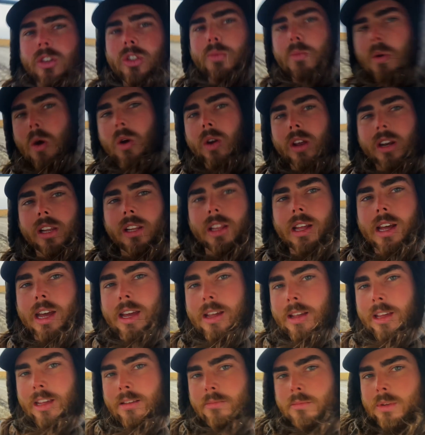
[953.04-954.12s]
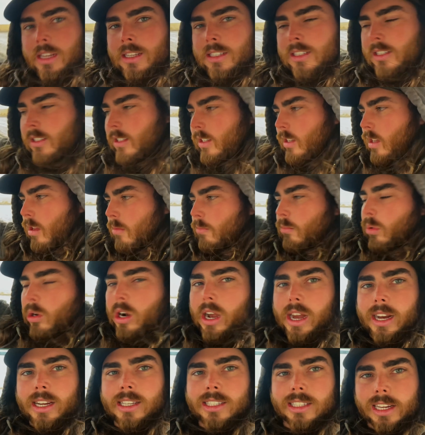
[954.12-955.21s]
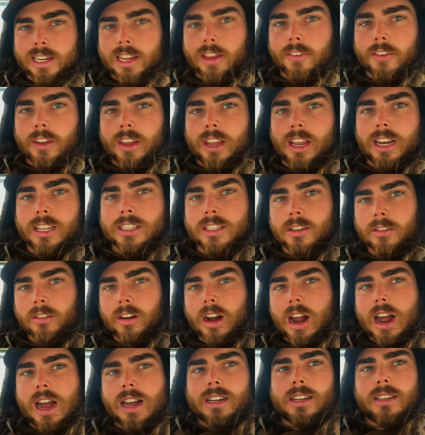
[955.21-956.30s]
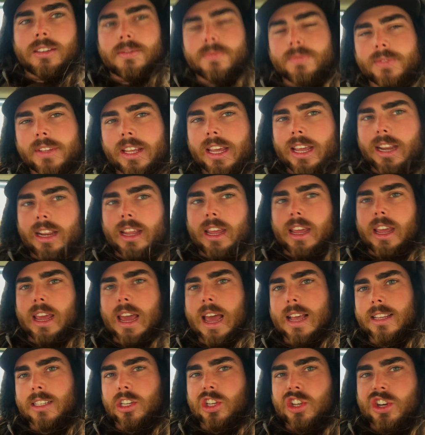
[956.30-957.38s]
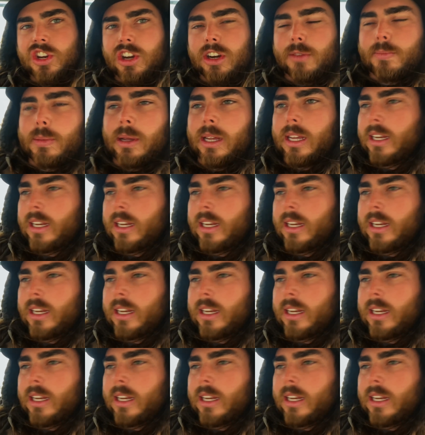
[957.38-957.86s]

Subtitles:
smoking a lot, it means it breaks. Like if it hits a rock, it has a shear pin